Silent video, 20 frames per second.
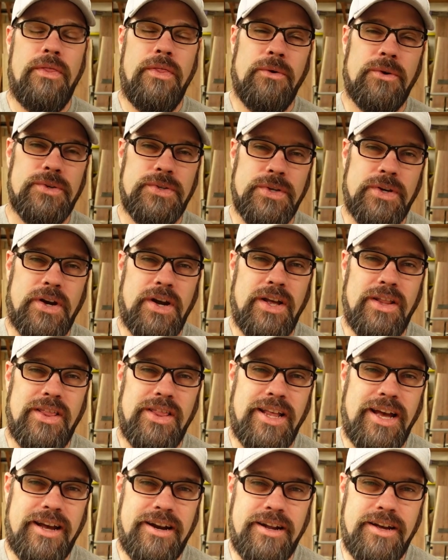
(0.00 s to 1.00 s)
those are a
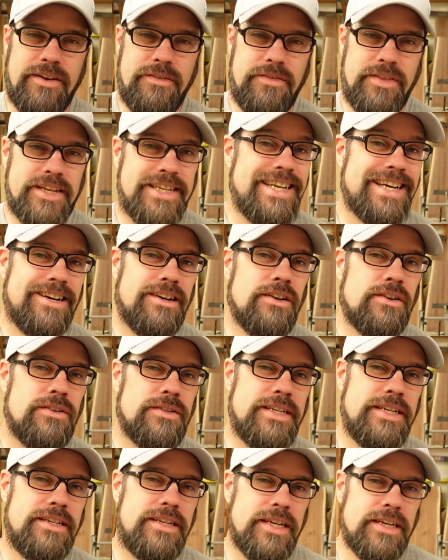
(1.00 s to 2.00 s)
lot of the
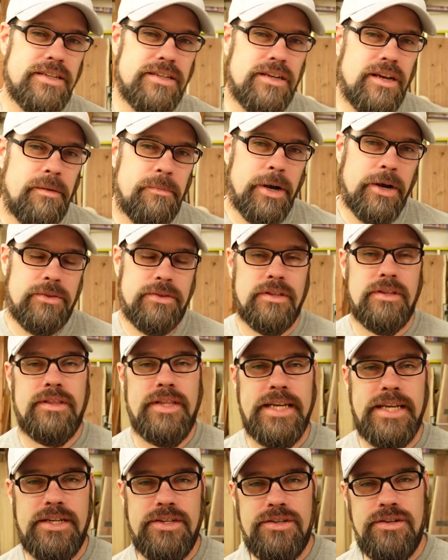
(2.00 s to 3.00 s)
technical details about the
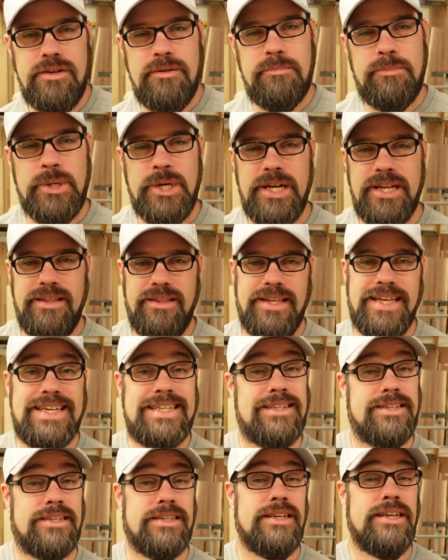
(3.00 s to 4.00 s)
laser, but
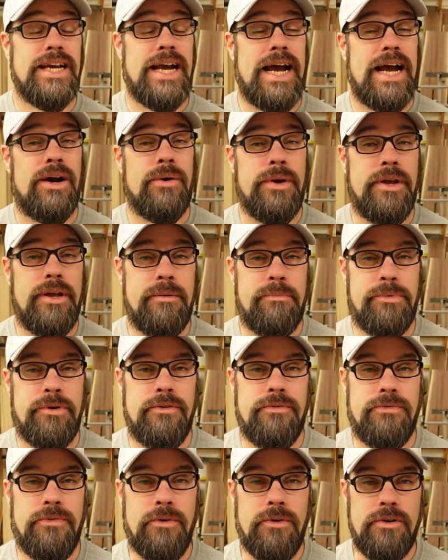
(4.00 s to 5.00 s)
let's see how it
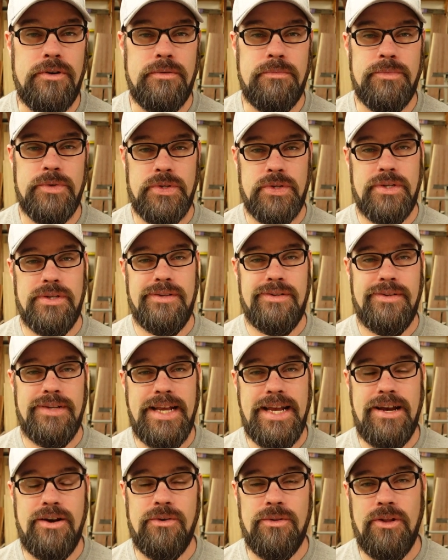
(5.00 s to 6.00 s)
performs.
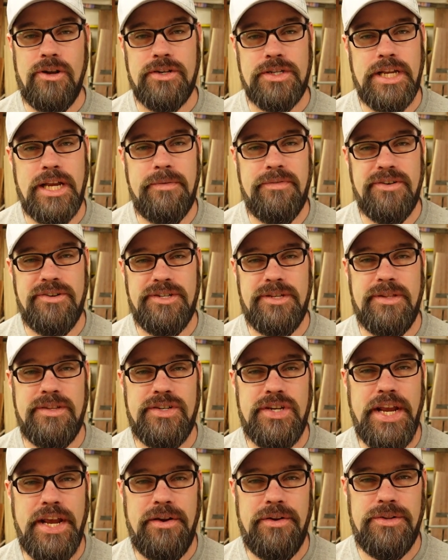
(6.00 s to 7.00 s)
Now, longtime viewers of the
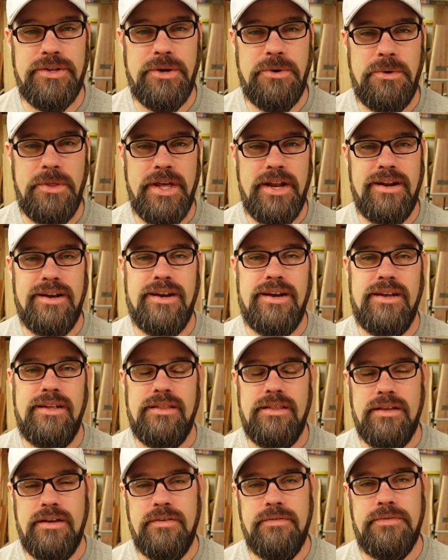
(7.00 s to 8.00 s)
channel know that I
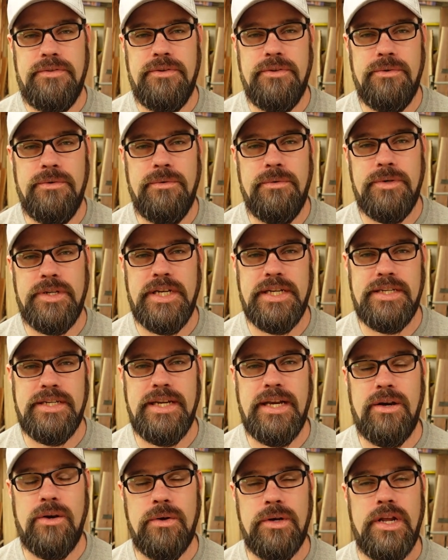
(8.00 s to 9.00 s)
love to
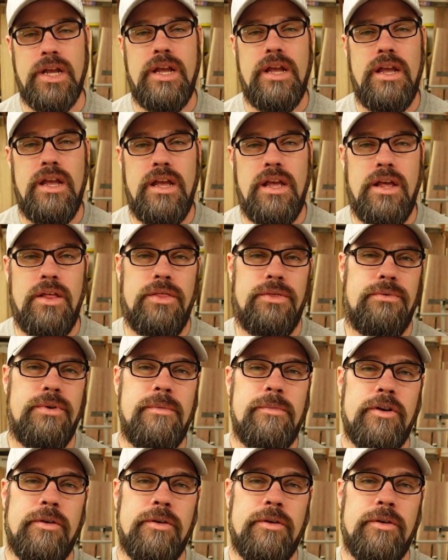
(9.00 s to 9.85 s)
test out 3